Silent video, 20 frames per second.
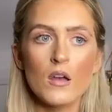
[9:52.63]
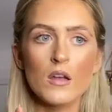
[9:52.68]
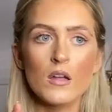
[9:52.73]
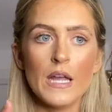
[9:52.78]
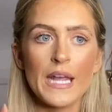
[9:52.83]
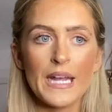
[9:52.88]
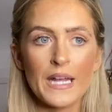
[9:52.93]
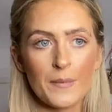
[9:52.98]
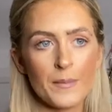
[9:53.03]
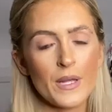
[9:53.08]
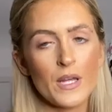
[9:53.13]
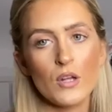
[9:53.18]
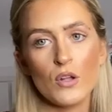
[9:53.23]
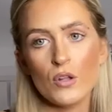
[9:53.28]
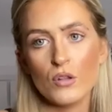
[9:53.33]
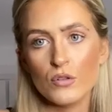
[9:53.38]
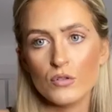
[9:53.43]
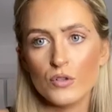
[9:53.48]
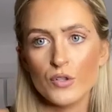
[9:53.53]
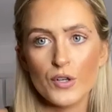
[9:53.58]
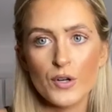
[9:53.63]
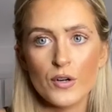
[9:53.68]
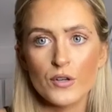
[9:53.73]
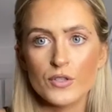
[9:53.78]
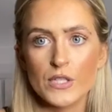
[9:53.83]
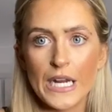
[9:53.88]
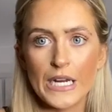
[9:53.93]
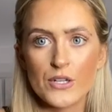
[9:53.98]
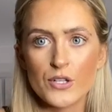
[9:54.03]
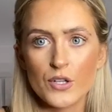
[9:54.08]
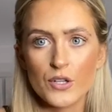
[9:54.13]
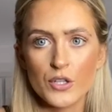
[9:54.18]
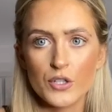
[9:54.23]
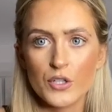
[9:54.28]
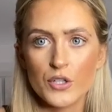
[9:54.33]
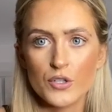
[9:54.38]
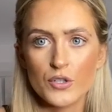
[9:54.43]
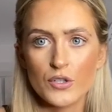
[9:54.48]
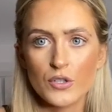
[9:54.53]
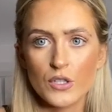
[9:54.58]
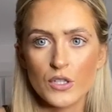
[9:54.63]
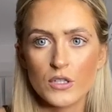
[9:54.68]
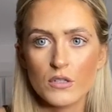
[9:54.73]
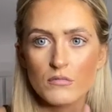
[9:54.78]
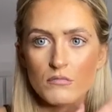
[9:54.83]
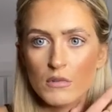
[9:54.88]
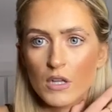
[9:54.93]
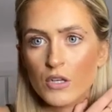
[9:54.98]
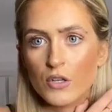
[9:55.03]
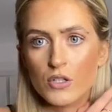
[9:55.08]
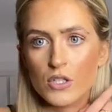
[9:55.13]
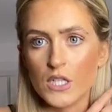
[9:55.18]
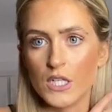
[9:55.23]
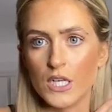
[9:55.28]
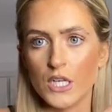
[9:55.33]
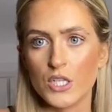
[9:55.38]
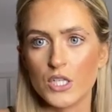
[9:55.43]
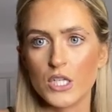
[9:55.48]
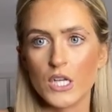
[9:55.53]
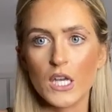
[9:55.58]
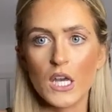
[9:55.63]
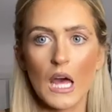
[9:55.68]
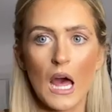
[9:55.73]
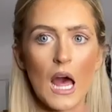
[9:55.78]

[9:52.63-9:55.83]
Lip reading: email your teacher that used to teach you,